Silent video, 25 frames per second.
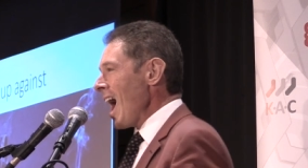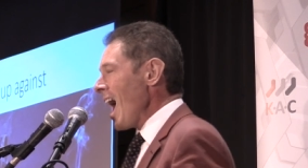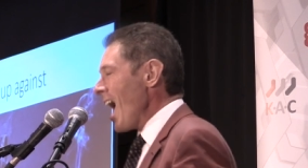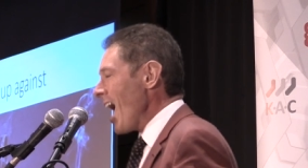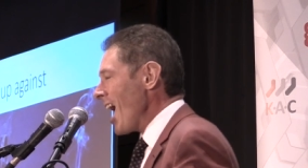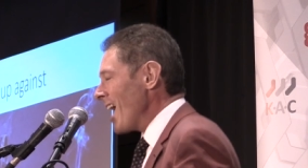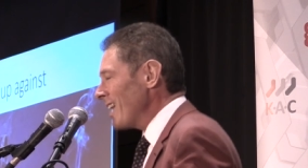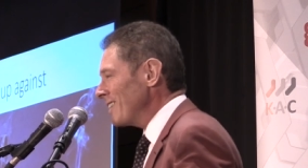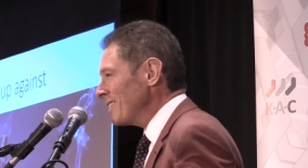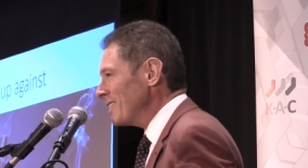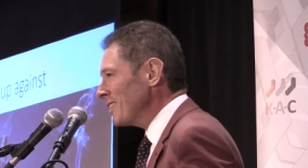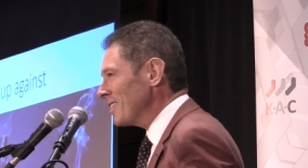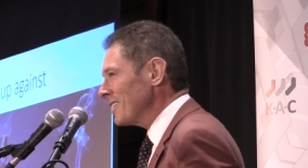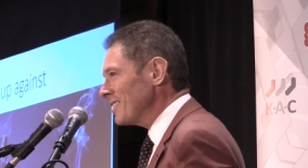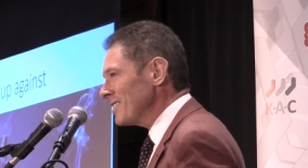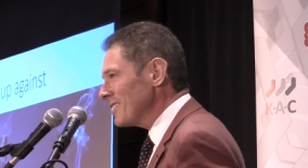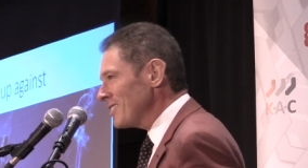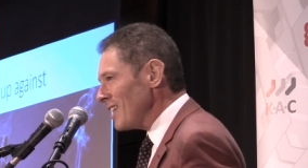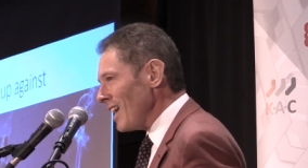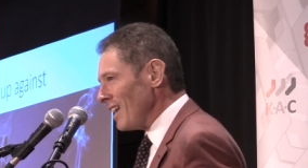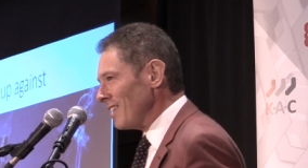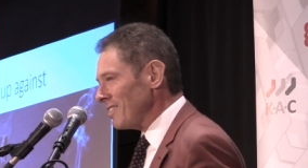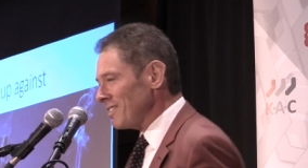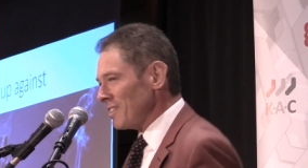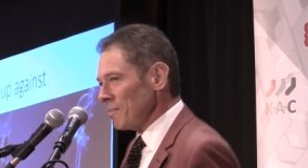And you can
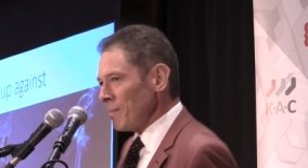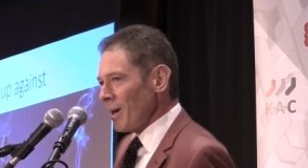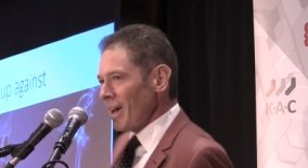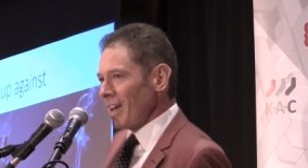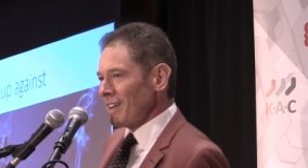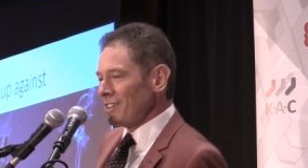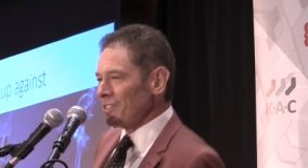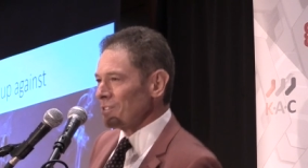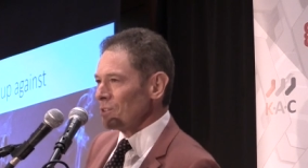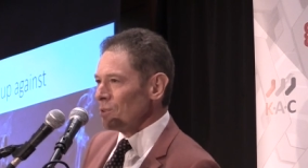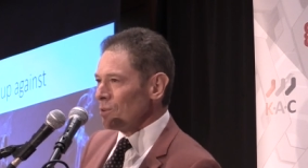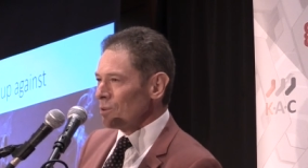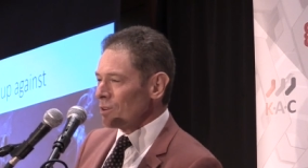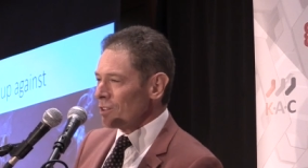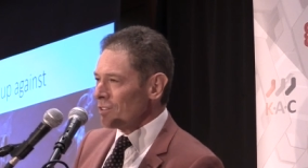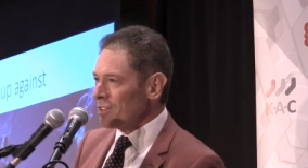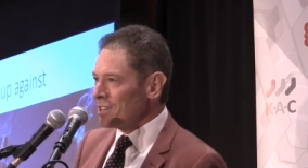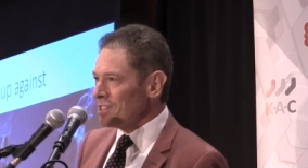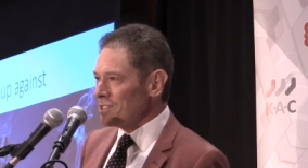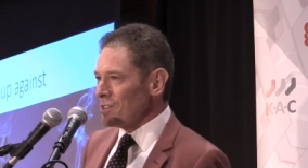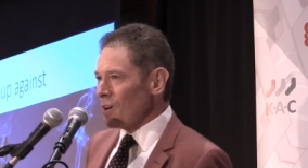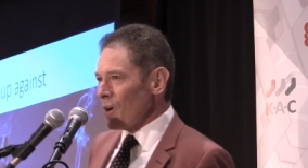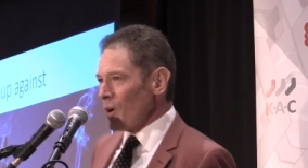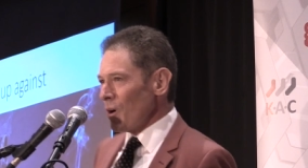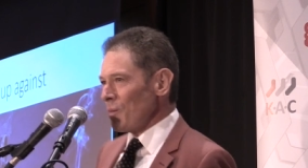just imagine all of
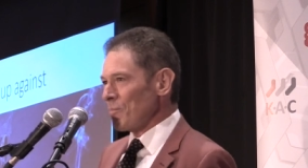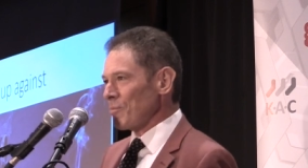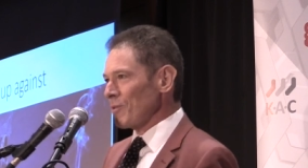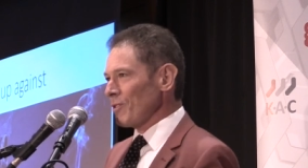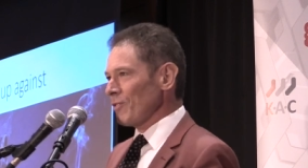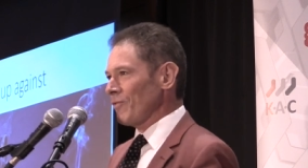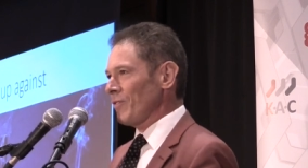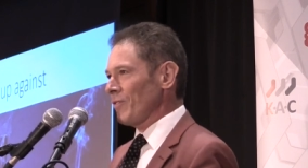these opera